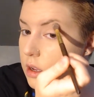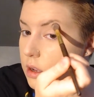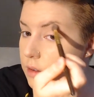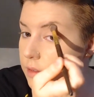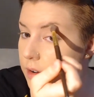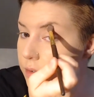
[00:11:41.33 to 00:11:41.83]

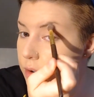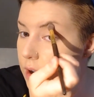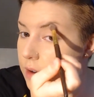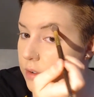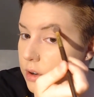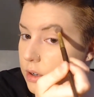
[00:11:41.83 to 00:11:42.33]
for
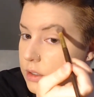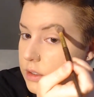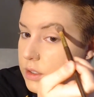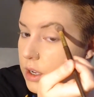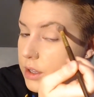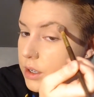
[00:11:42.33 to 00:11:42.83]
forever and
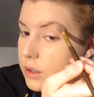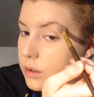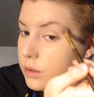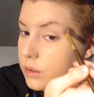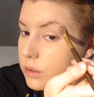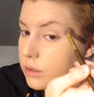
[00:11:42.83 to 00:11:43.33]
saw their
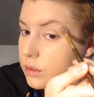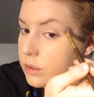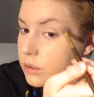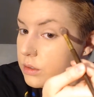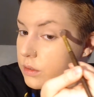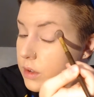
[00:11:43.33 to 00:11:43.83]
whole
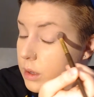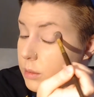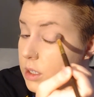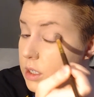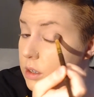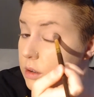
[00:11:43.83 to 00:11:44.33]
family
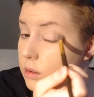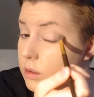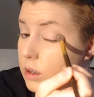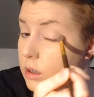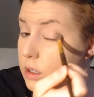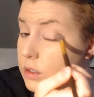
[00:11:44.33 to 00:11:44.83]
do
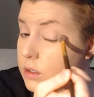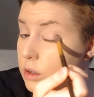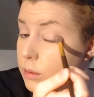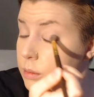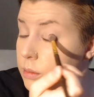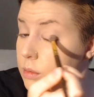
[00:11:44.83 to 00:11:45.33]
and
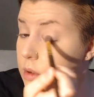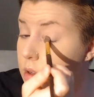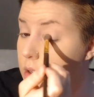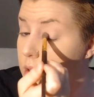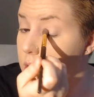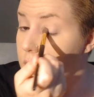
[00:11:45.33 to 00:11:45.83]
assume
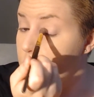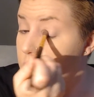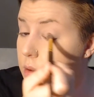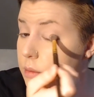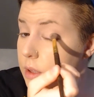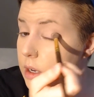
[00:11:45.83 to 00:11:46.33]

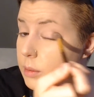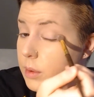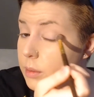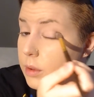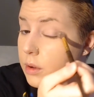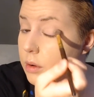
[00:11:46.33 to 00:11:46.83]
plenty of
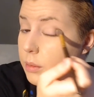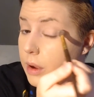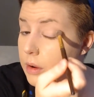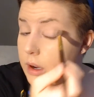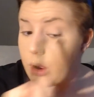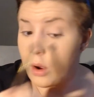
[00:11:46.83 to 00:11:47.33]
people know
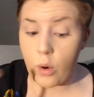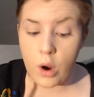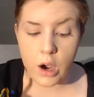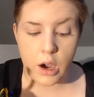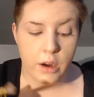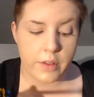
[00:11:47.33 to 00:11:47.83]
about it,
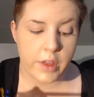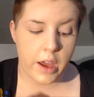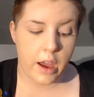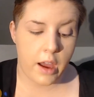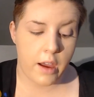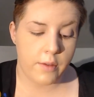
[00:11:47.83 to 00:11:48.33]
or they
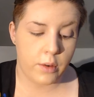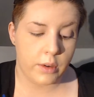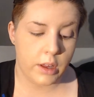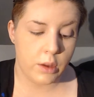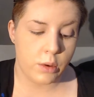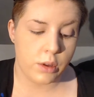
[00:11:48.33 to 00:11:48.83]
have a
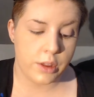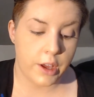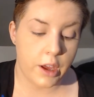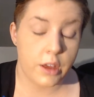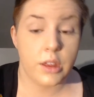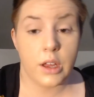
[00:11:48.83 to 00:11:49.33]
really cool
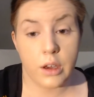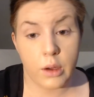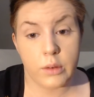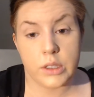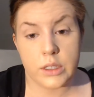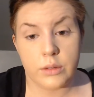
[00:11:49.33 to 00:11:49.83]
thing, they know
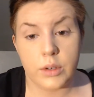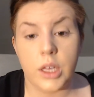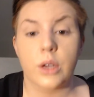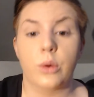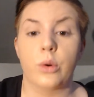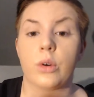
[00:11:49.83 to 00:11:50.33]
it's a really
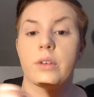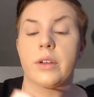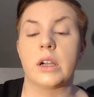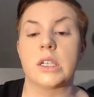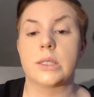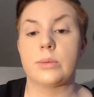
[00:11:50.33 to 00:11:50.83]
cool,
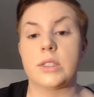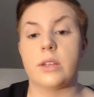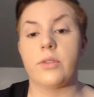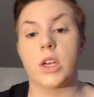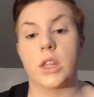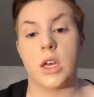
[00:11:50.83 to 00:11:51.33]
very
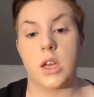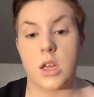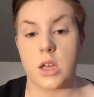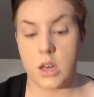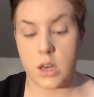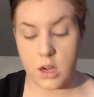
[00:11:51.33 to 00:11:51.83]
specific thing,
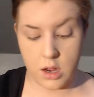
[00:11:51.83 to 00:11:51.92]
and,